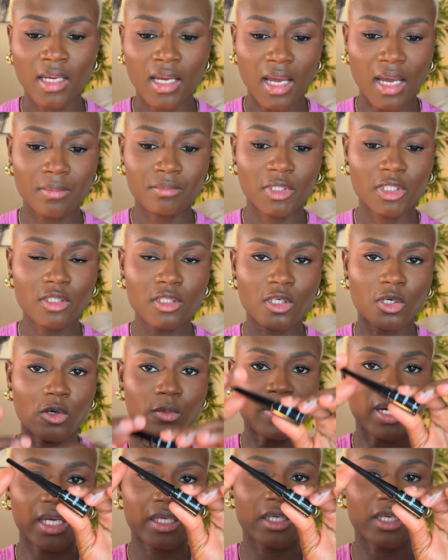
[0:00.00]
I'm gonna go
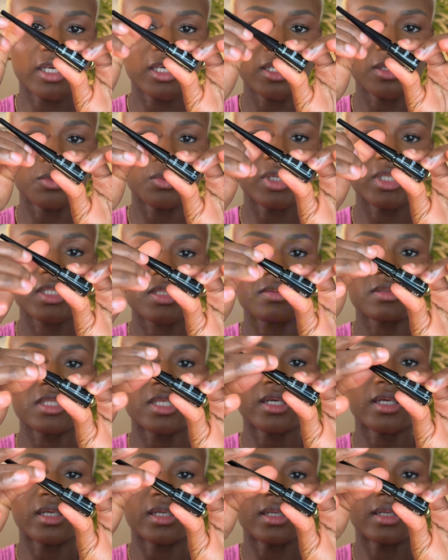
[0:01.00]
back in with
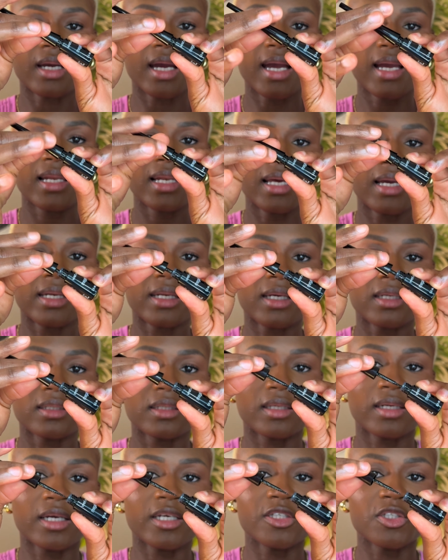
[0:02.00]
the eyeliner
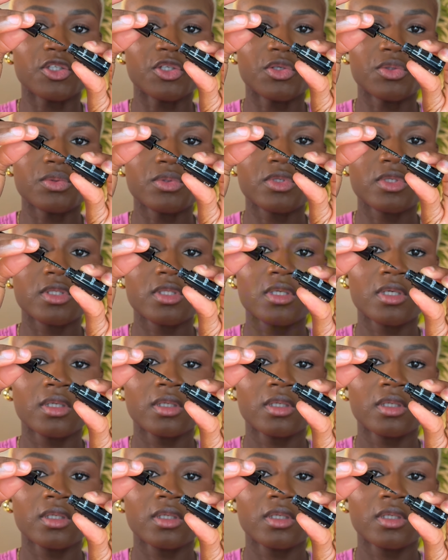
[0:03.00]
that I used,